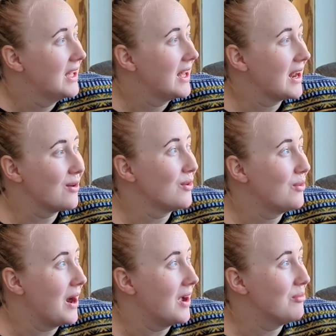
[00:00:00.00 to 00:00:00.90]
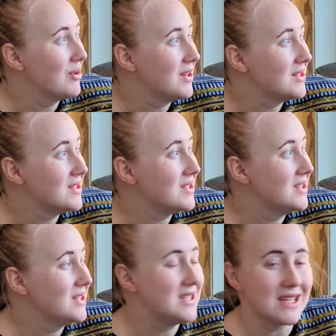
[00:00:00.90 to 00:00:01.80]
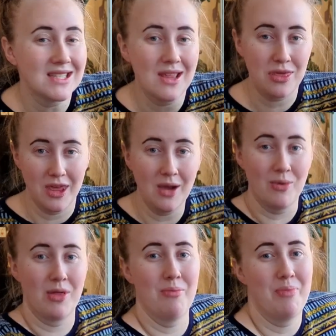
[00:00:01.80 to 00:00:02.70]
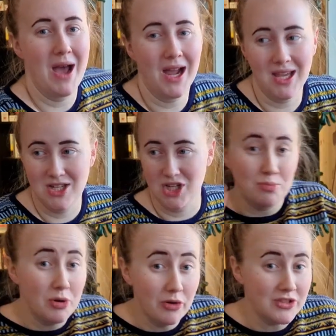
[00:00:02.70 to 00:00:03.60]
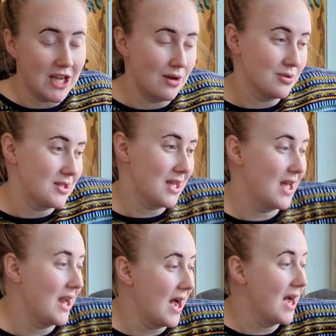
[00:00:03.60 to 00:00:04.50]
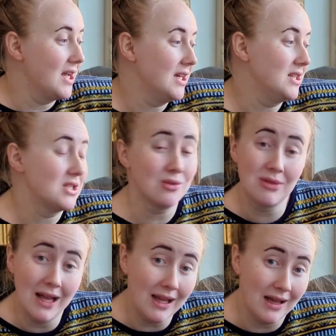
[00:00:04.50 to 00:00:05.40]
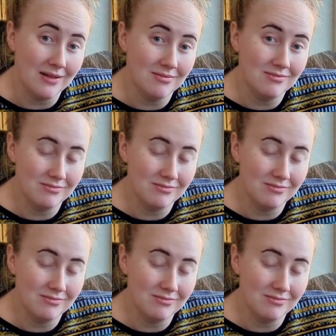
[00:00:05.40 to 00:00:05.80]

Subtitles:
And I don't know why, but it does the thing where the back, it just poofs out, and I don't like it.